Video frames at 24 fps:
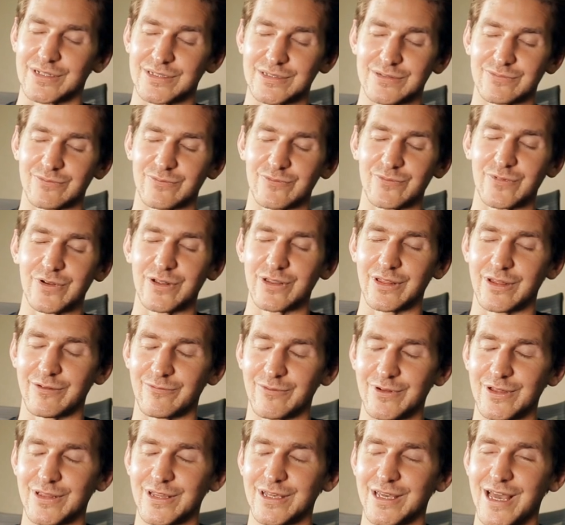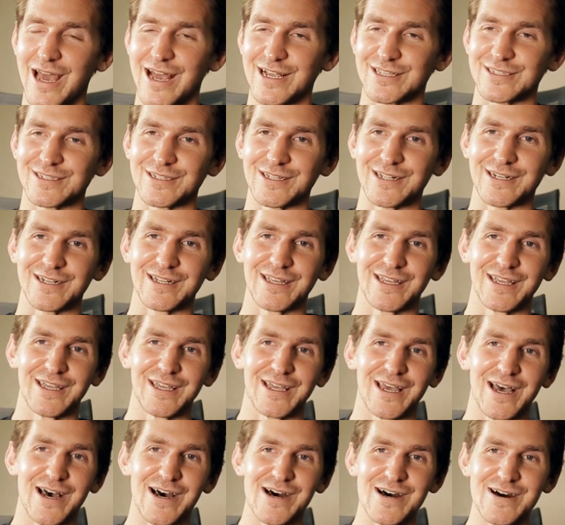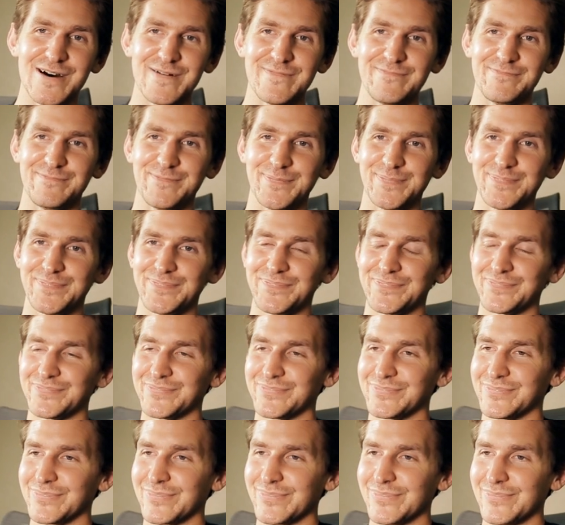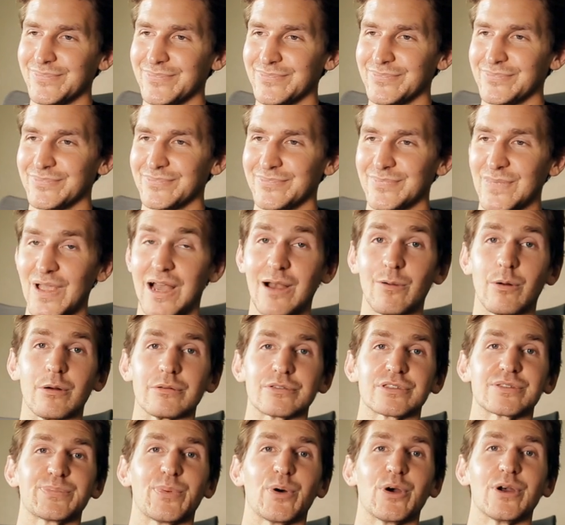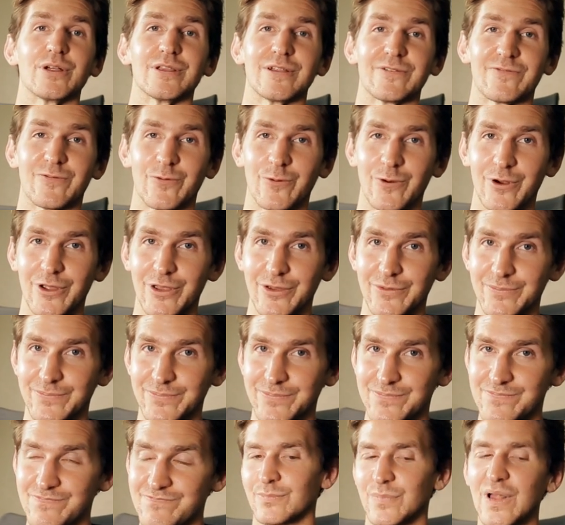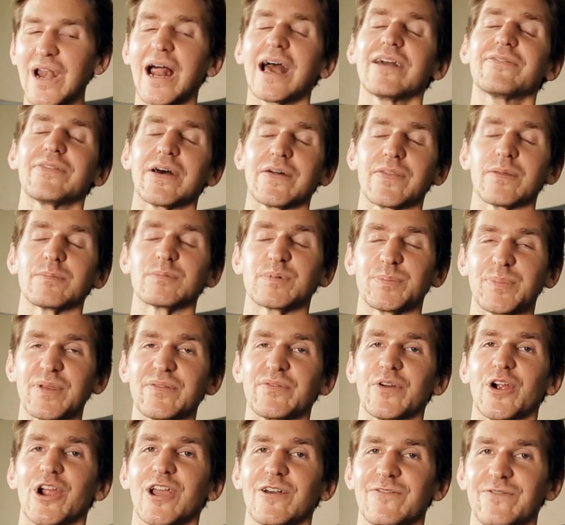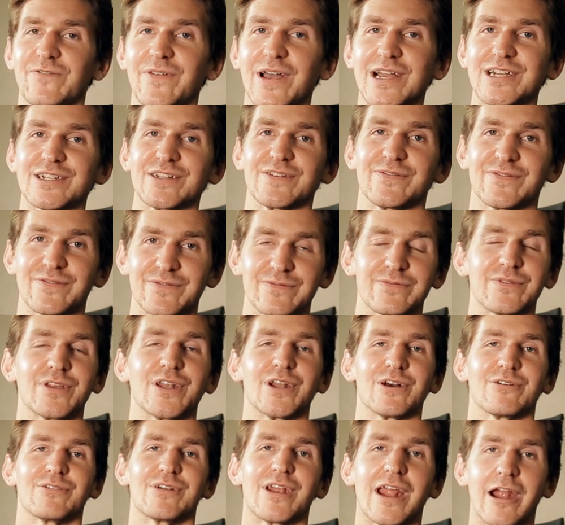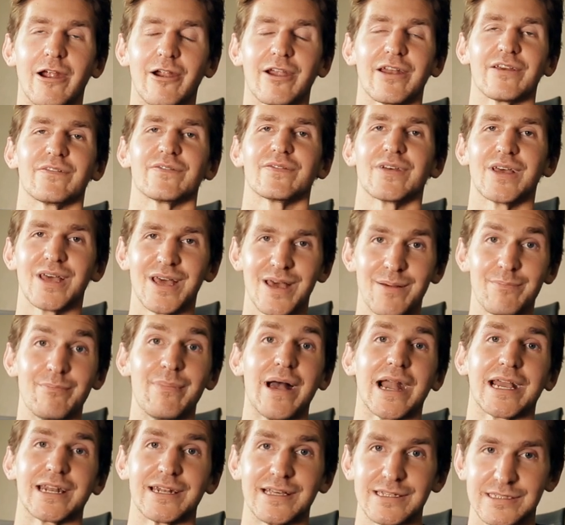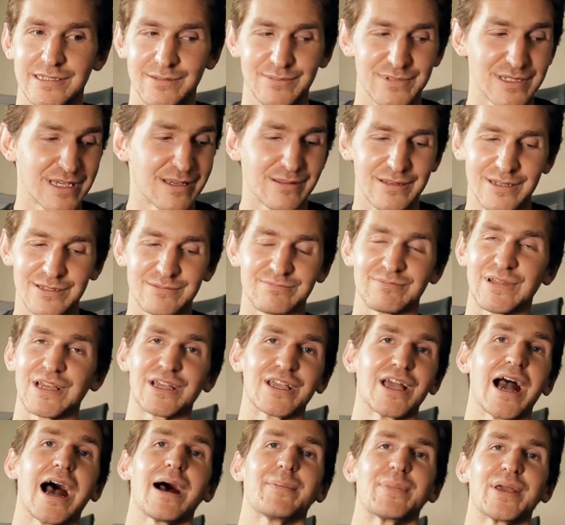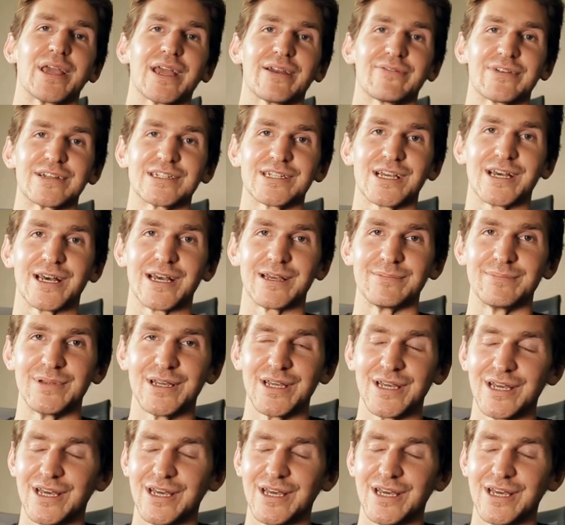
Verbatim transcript: It's really, really excellent. I won't spoil it for you, but I found them to be very effective, you know, narrative mechanisms. It got me every time.